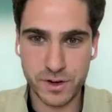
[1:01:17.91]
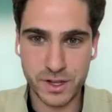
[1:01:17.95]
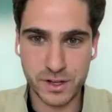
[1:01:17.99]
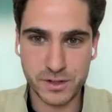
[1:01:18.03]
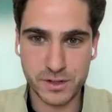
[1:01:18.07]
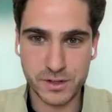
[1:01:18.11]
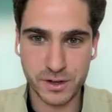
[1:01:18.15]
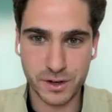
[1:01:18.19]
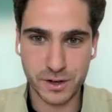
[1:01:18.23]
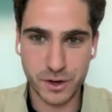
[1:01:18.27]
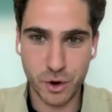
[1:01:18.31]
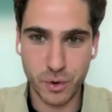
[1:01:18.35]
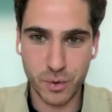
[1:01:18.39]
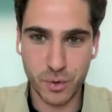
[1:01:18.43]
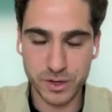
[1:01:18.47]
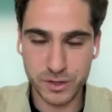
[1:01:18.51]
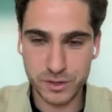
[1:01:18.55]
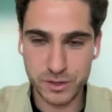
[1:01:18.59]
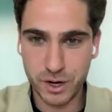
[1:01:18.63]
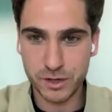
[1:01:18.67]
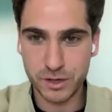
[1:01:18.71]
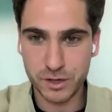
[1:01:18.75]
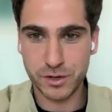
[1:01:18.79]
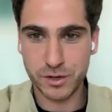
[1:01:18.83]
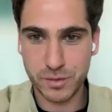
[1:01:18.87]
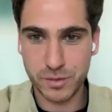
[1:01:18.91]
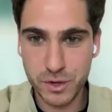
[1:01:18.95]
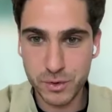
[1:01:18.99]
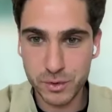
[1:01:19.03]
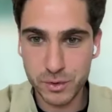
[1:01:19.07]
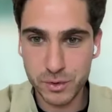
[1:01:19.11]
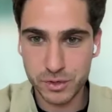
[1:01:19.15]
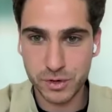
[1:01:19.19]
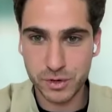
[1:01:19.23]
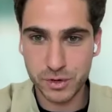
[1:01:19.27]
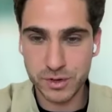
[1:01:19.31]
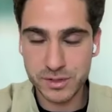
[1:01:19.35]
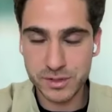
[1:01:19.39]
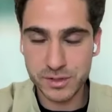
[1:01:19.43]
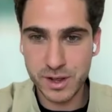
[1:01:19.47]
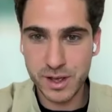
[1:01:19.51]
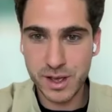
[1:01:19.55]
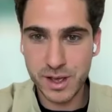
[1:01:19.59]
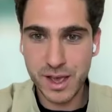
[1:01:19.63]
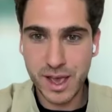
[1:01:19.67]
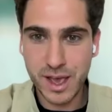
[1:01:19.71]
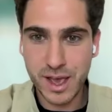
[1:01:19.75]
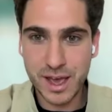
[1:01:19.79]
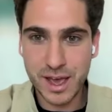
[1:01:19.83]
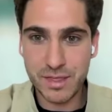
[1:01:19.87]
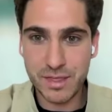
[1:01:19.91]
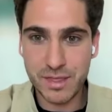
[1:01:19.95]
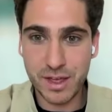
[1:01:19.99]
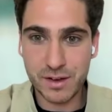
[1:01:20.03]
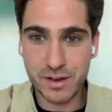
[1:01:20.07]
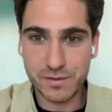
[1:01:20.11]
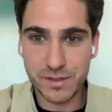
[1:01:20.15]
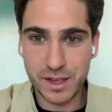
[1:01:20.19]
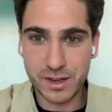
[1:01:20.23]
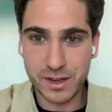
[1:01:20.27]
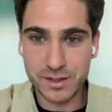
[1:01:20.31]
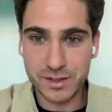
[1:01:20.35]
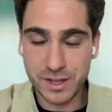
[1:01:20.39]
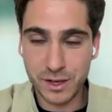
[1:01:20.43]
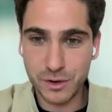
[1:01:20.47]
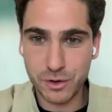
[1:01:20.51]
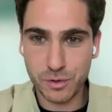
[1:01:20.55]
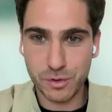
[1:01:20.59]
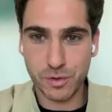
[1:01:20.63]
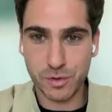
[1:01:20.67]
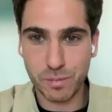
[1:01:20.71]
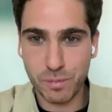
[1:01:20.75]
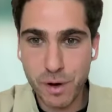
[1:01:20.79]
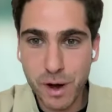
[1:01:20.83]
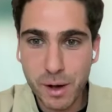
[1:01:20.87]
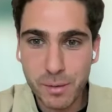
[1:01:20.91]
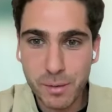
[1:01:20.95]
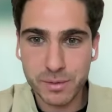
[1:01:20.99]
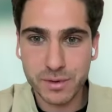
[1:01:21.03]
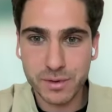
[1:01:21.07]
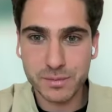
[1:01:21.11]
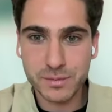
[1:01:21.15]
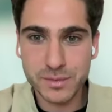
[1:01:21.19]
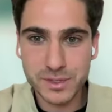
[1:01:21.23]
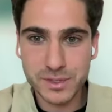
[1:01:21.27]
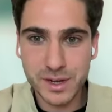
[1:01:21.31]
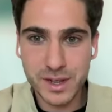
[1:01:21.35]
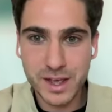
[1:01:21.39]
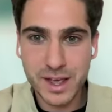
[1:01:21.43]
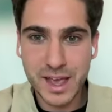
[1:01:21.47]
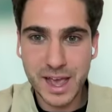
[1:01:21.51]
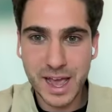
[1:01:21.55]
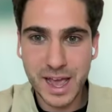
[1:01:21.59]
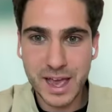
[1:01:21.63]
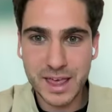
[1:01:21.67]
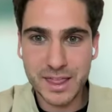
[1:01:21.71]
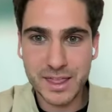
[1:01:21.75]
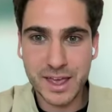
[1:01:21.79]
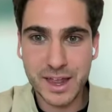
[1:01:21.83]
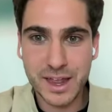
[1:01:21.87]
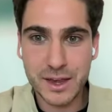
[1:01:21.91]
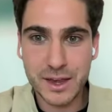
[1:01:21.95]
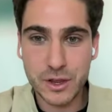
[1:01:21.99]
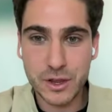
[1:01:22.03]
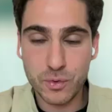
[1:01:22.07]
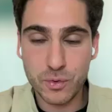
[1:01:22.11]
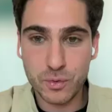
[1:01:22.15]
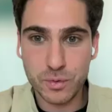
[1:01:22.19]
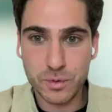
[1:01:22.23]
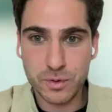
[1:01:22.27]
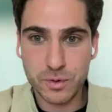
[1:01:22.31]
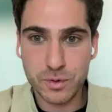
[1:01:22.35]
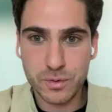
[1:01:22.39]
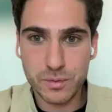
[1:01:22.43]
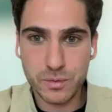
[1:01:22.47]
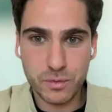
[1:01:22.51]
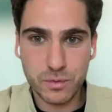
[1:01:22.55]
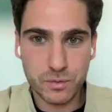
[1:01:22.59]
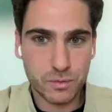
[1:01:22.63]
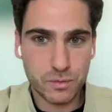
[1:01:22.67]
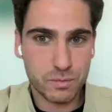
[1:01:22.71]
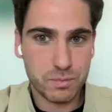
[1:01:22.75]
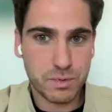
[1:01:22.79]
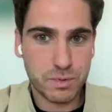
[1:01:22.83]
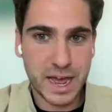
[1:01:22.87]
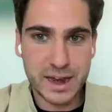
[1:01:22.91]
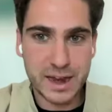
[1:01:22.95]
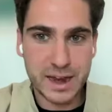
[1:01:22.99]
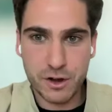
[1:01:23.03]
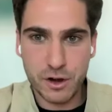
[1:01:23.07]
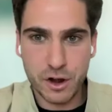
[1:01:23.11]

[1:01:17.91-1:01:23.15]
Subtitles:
You first need to go and talk to users, and then they tell you their problems, and then you